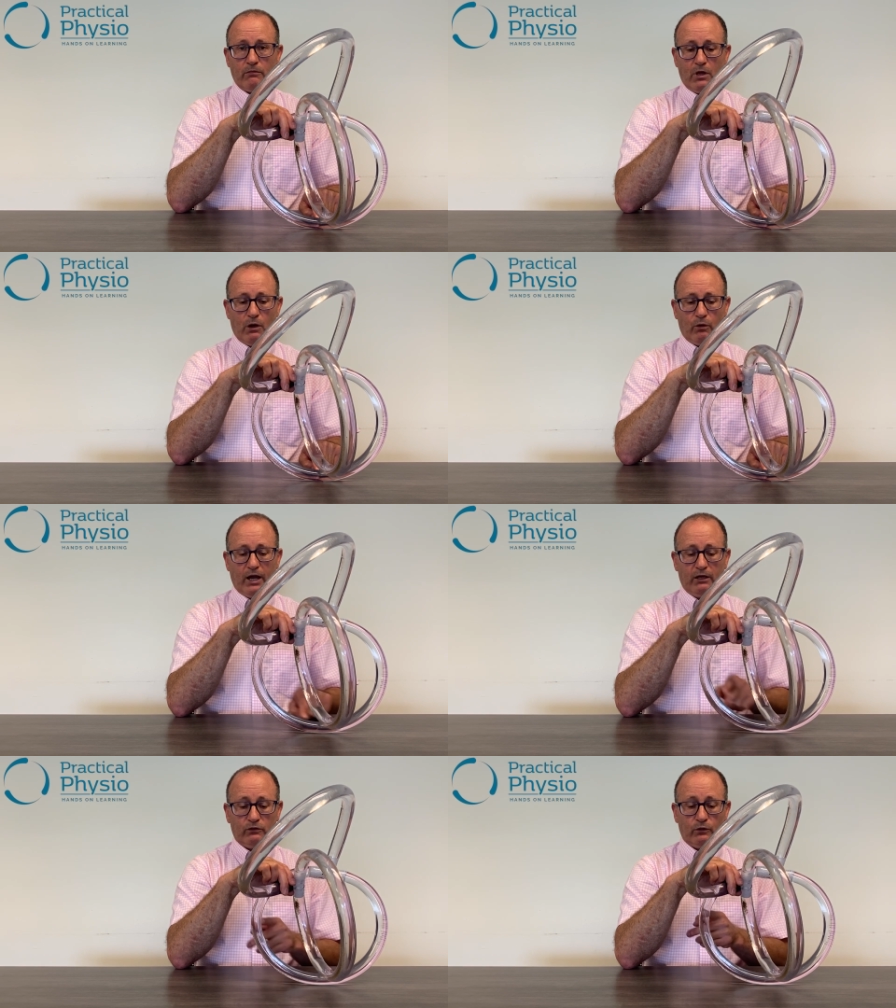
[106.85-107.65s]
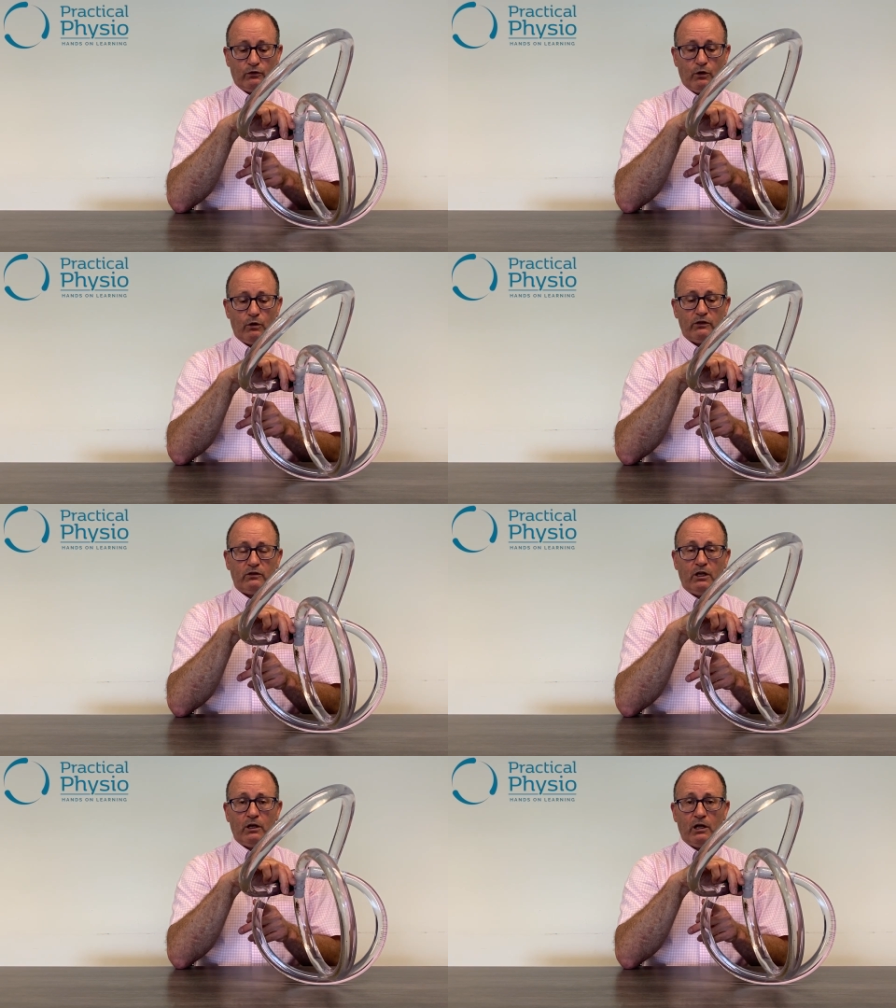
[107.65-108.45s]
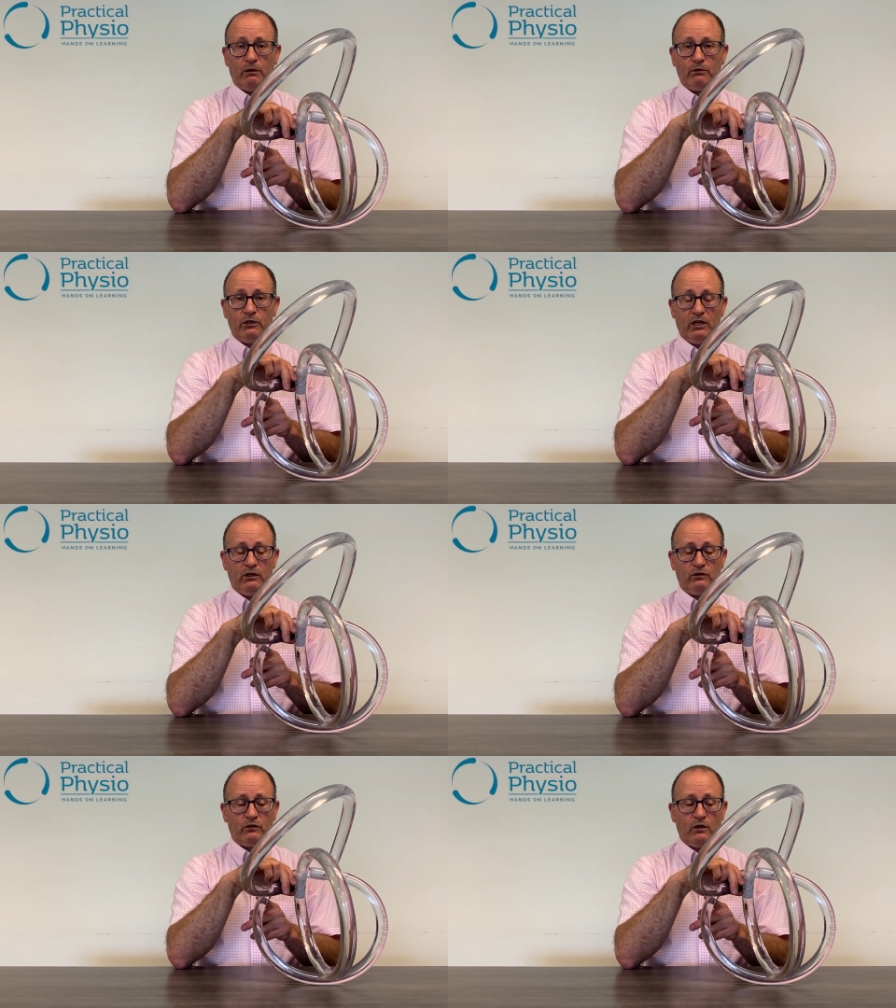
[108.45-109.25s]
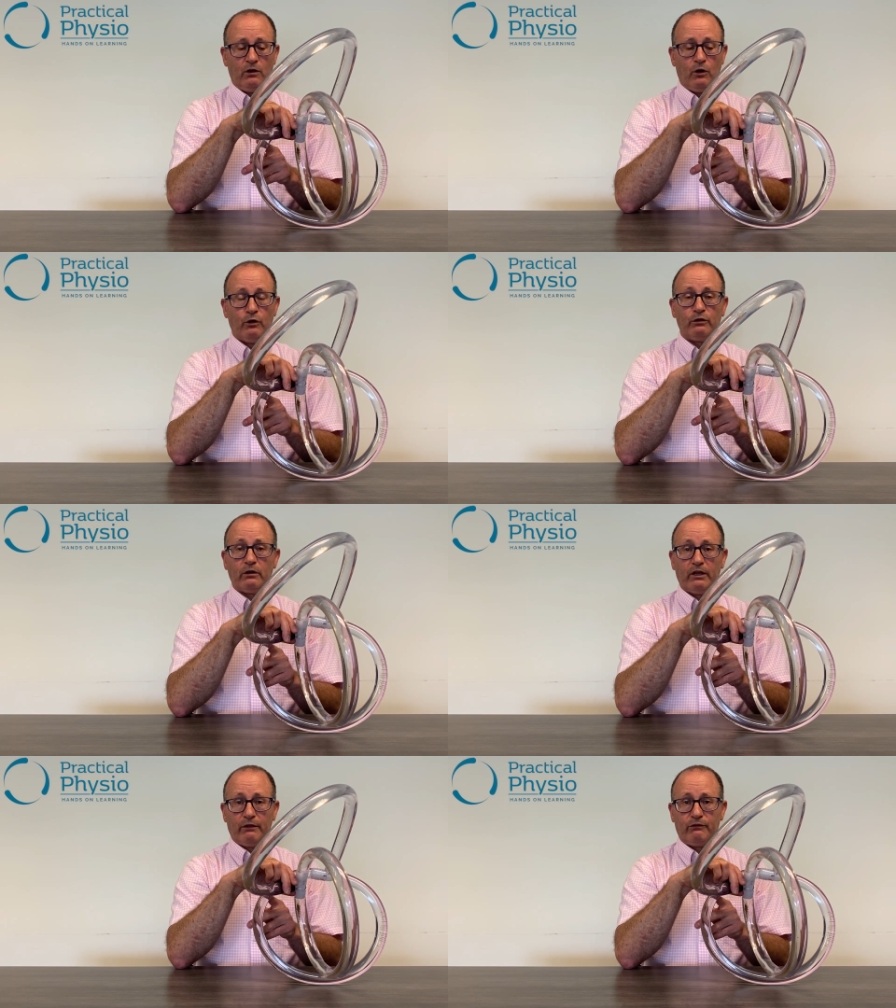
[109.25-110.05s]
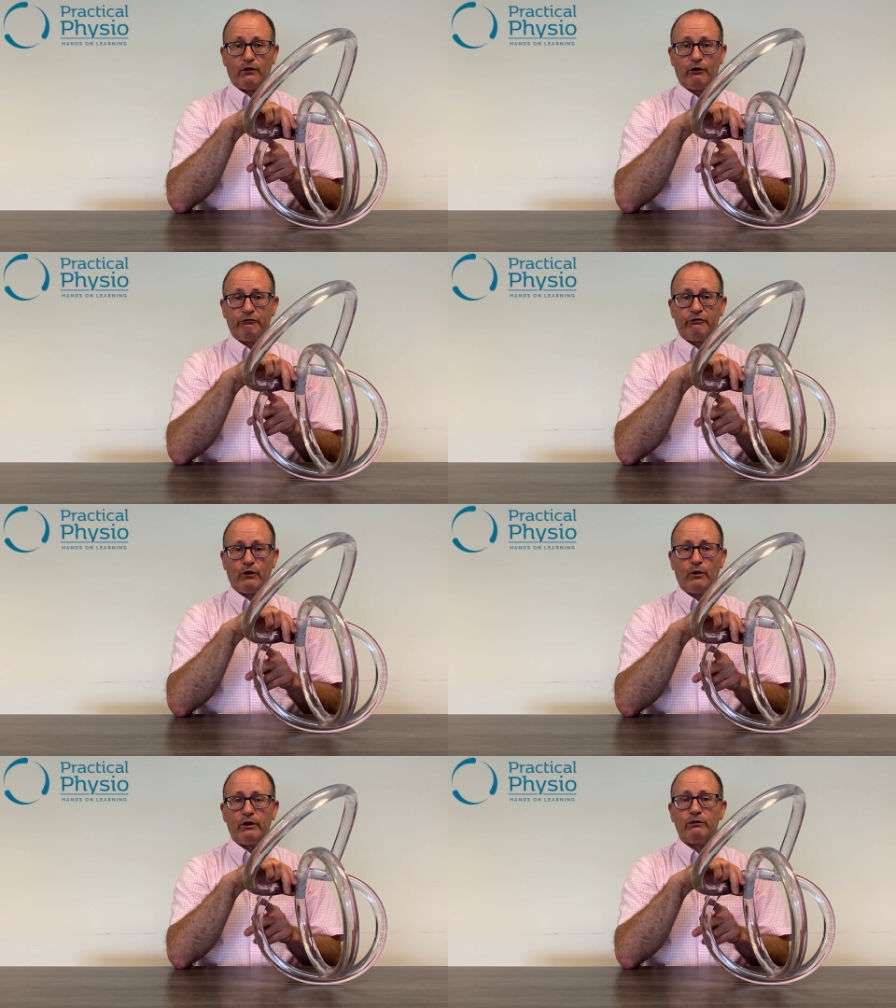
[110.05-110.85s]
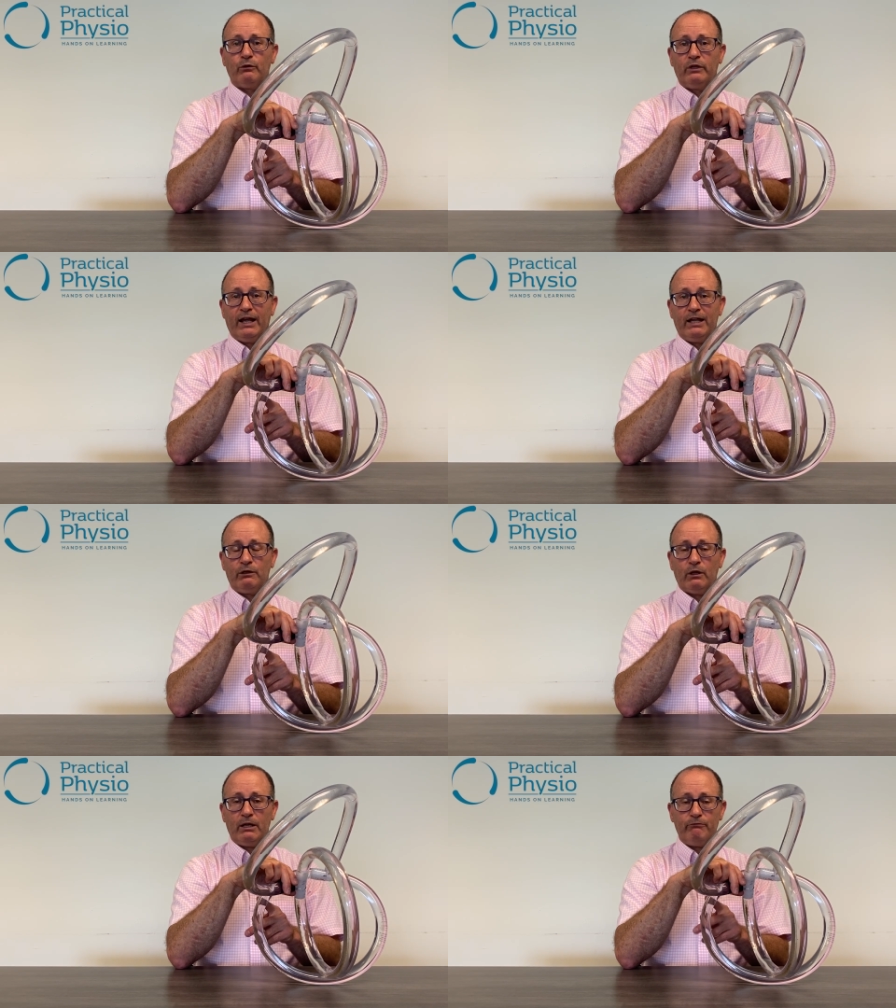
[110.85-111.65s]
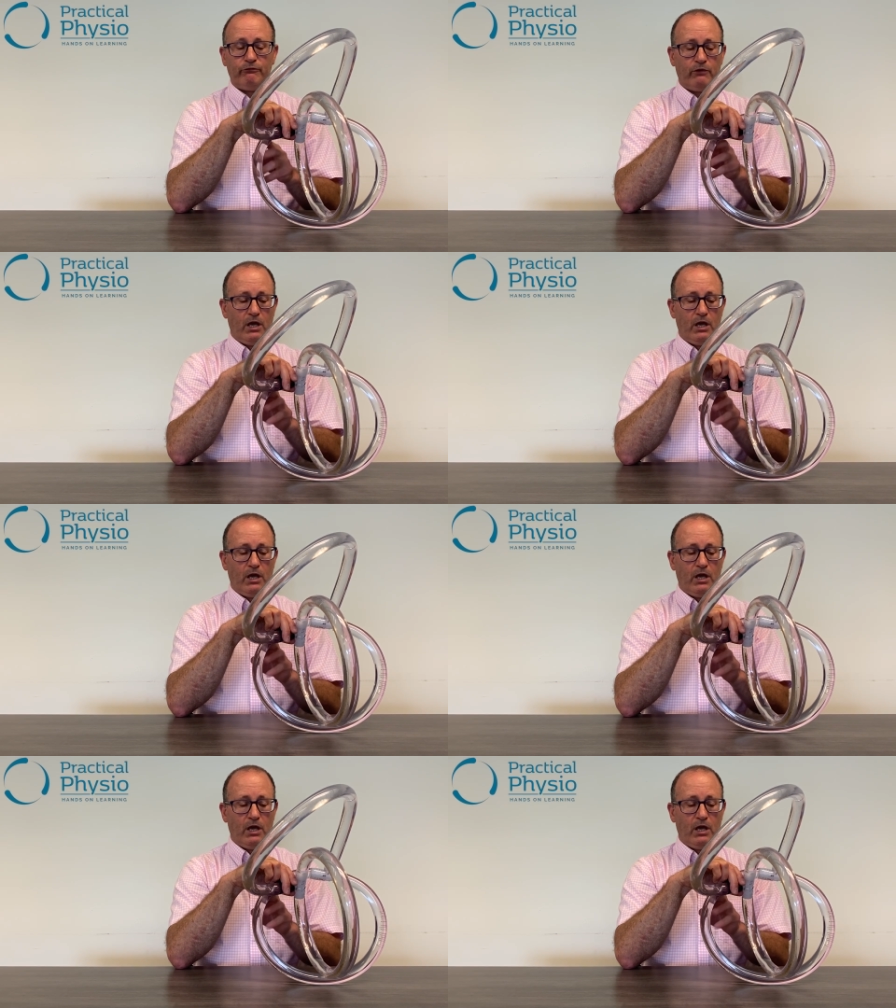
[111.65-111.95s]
Okay, so as long as the these otoliths are flowing through the endolymph,